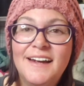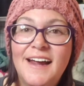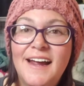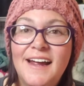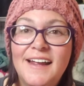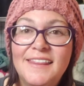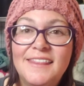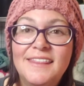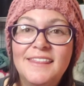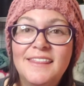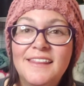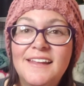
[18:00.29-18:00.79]

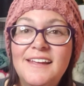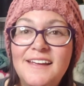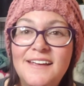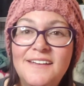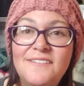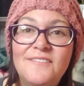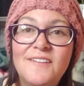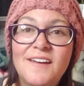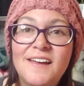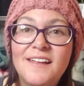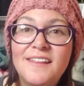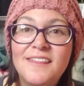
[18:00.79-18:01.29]
And
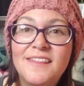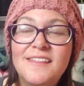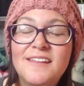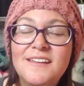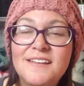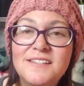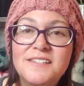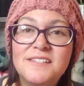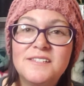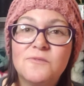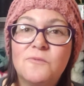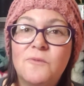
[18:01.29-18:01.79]
live in
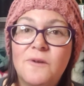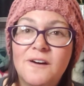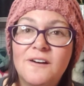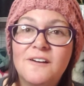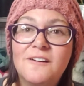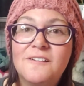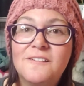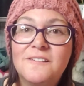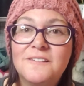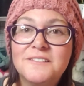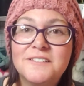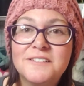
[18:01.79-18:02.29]
this
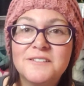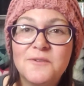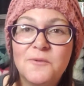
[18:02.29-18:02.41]
world